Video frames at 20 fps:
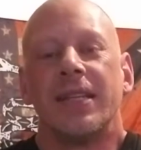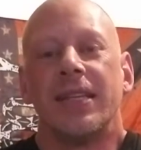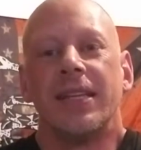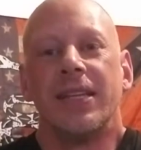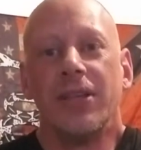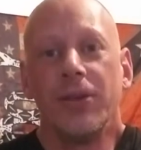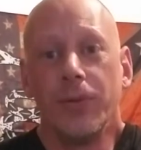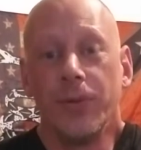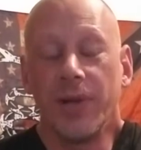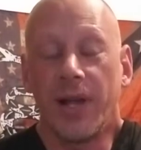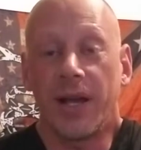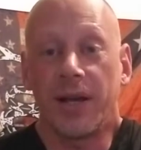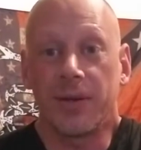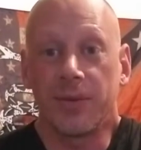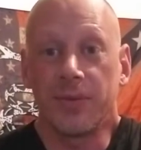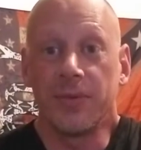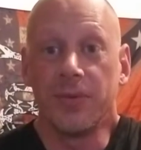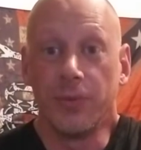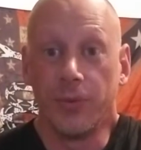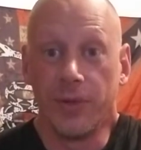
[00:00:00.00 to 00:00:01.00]
You, like,
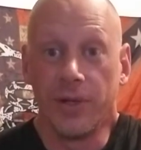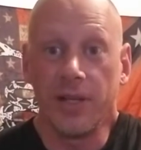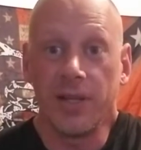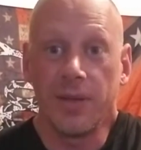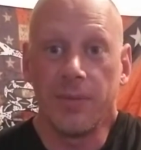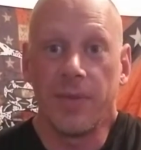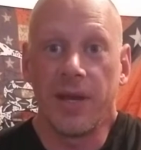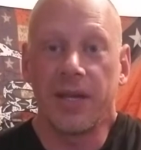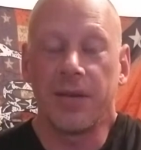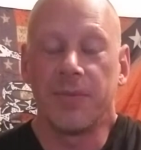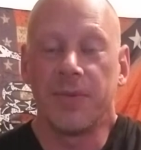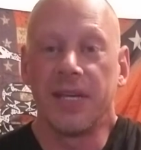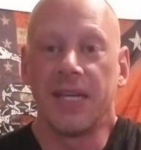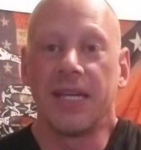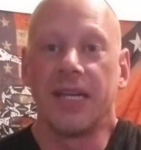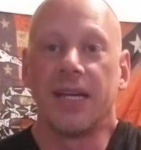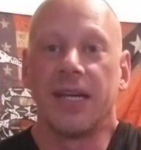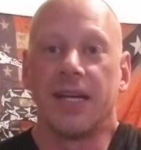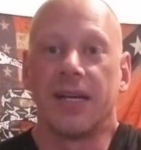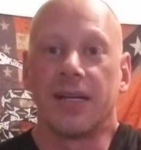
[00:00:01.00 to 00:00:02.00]
really make me
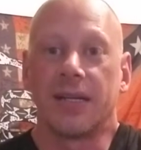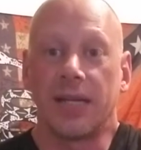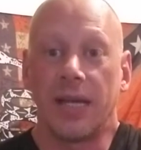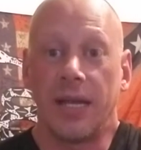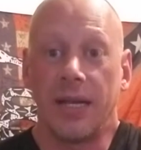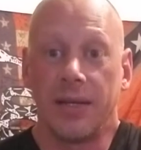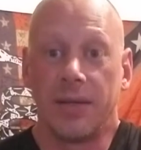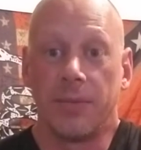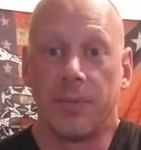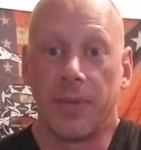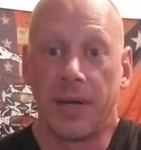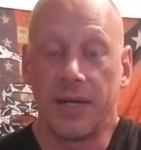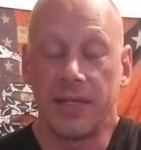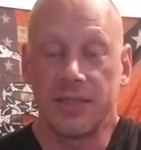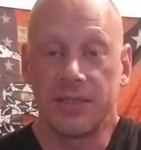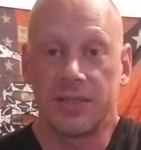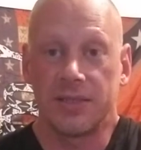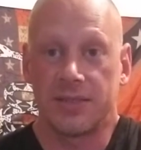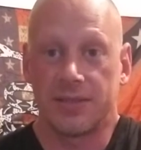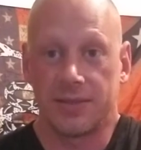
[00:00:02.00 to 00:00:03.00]
kind of
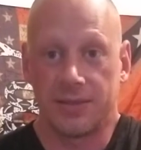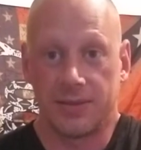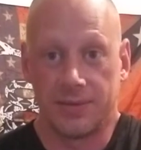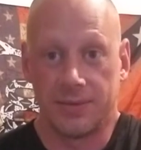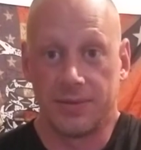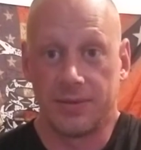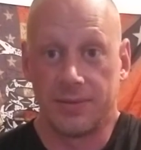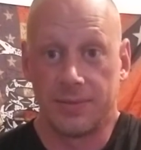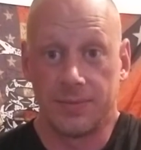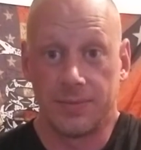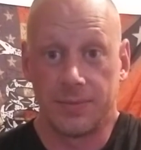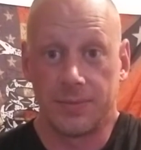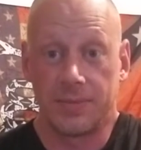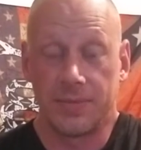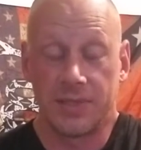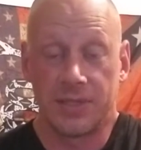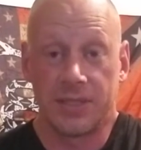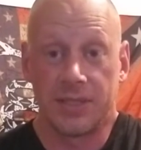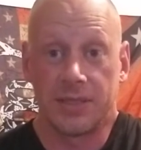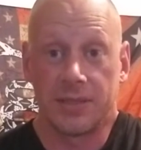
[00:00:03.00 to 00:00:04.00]
embarrassed
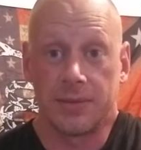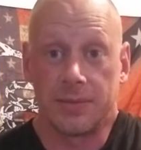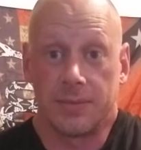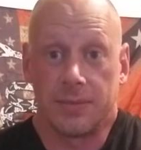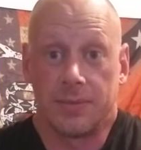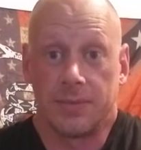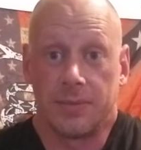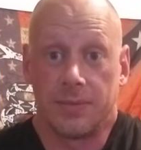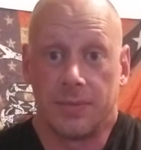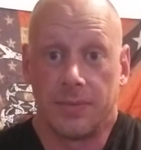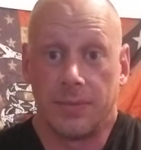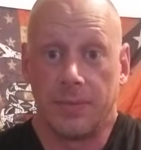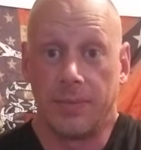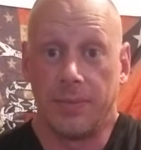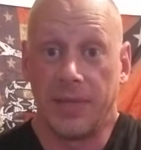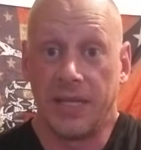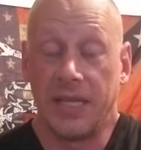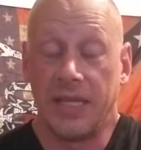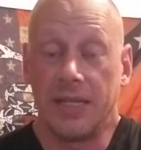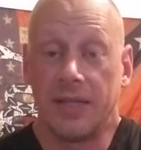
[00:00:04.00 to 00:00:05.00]
to
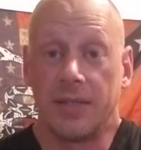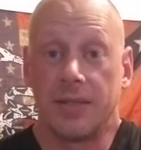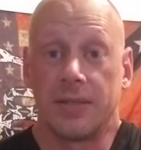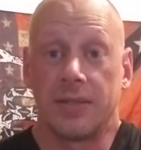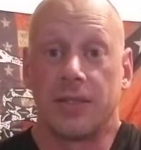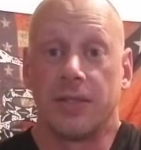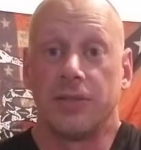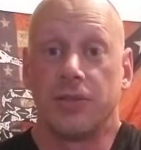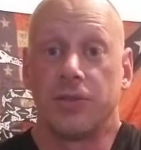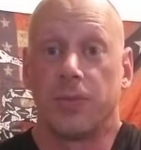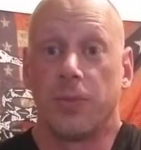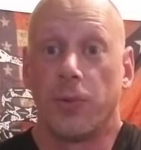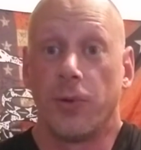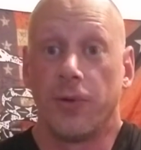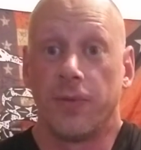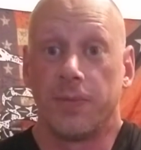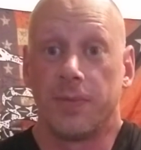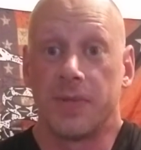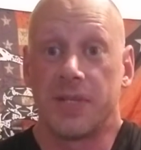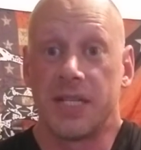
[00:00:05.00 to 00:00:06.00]
be a country boy
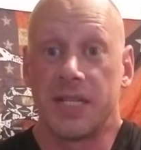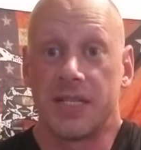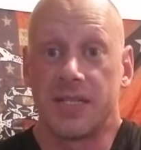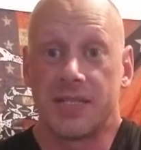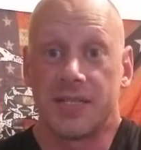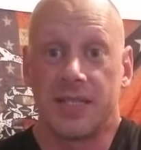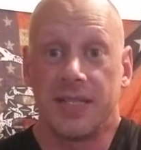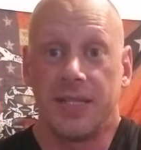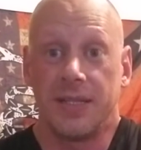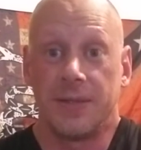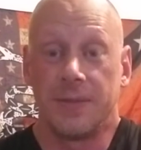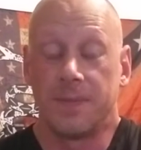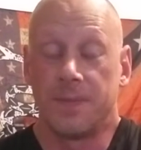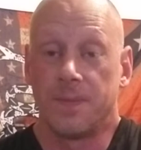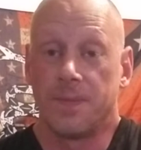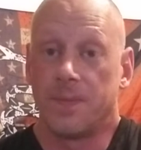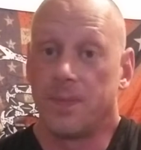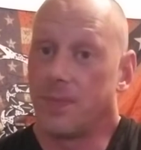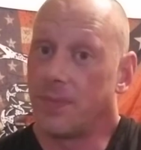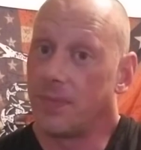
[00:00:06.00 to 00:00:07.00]
from Tennessee.
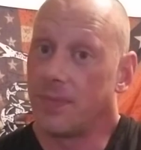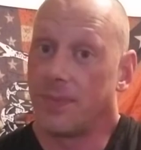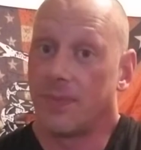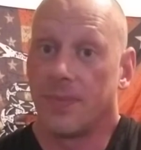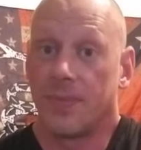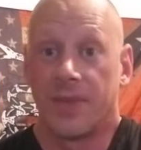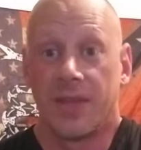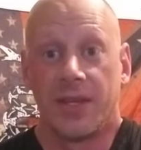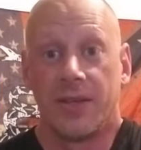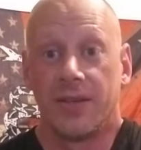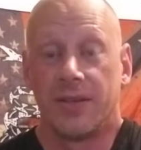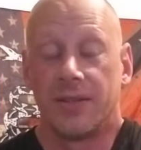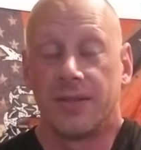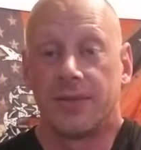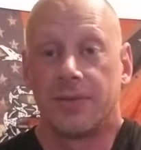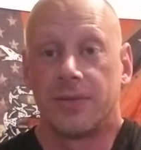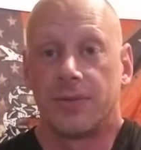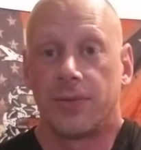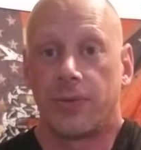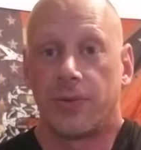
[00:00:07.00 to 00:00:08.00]

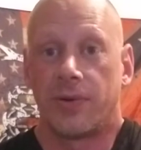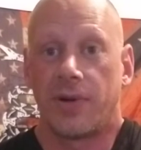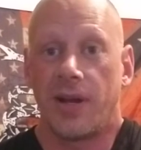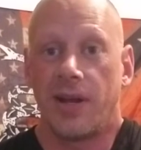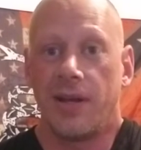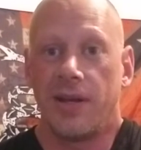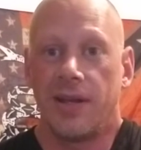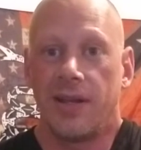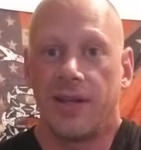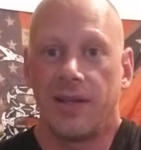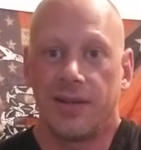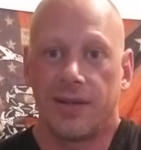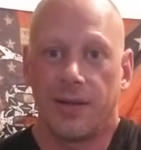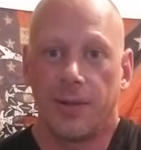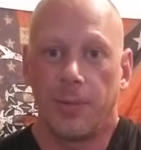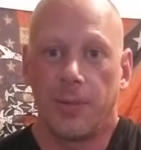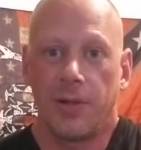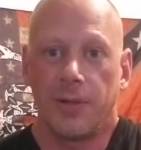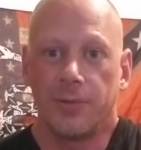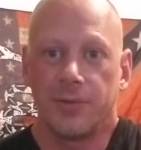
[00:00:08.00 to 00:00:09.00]
Redneck
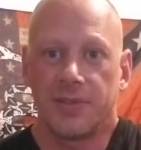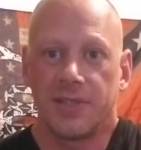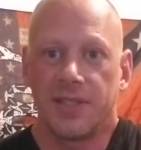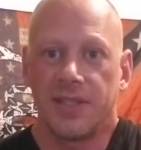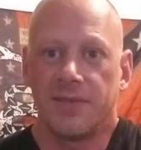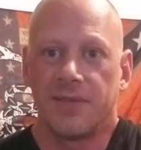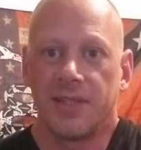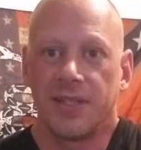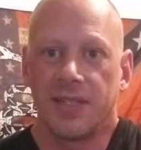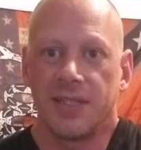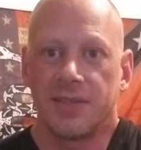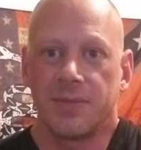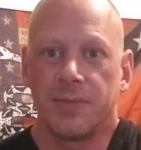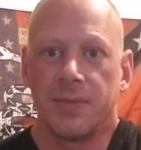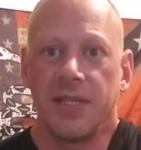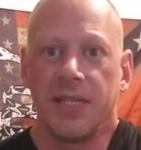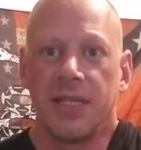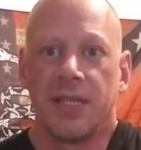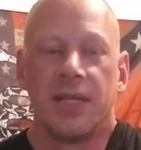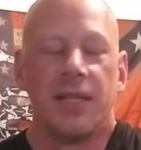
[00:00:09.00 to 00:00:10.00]
007, that's
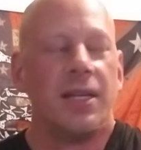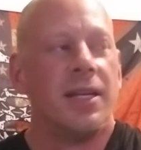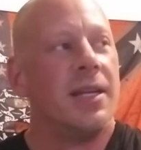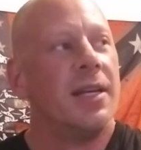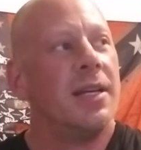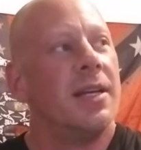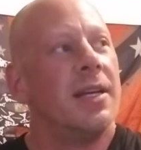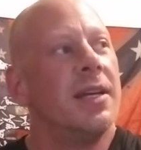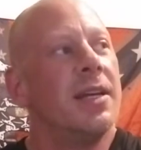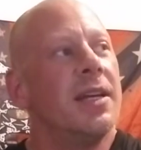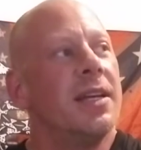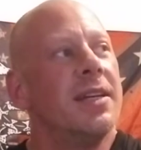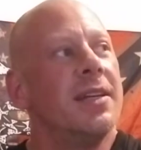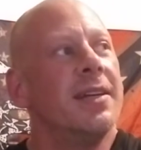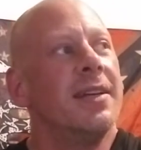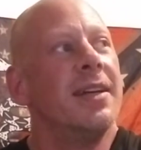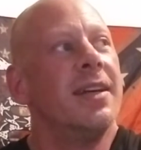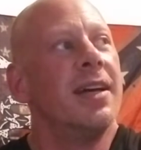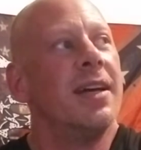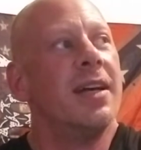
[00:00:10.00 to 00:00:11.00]
me.
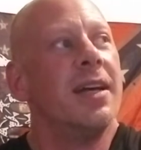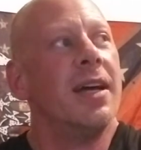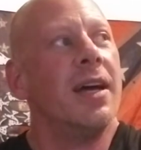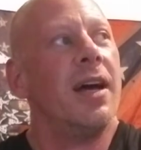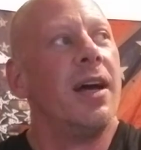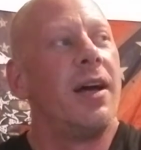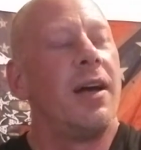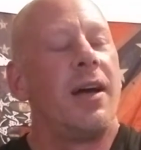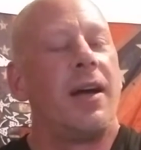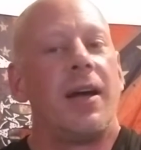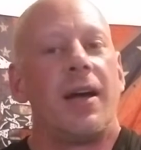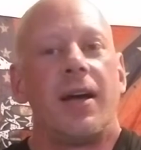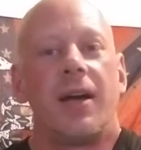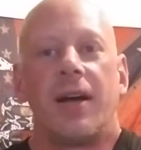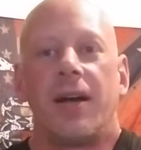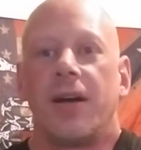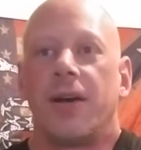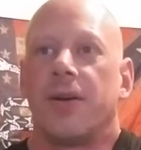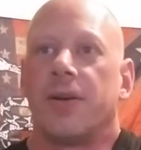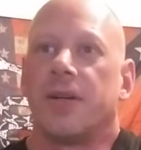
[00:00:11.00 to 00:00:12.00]
Oh,
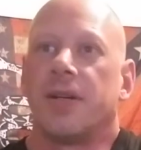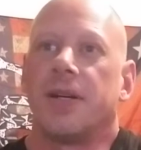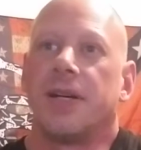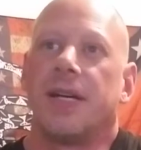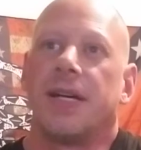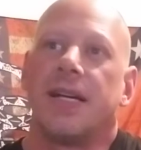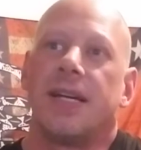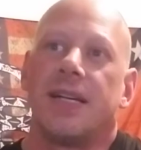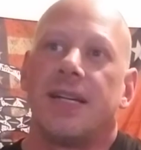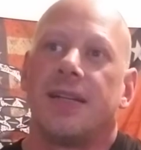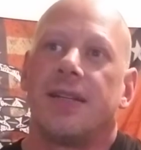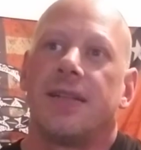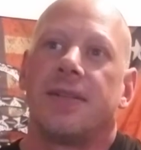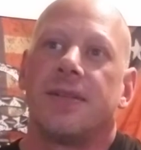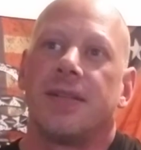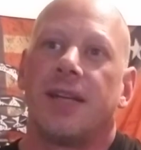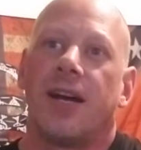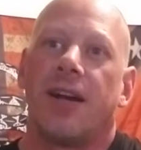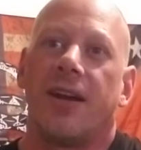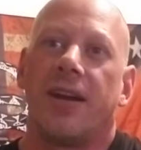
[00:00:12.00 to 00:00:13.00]
all
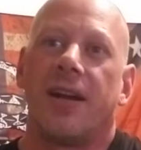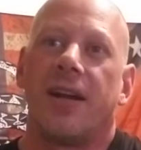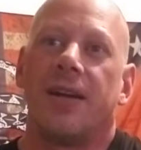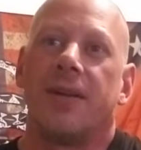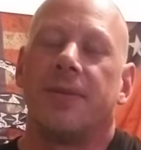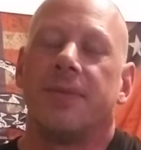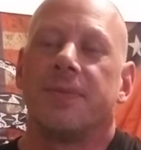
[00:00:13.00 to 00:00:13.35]
right.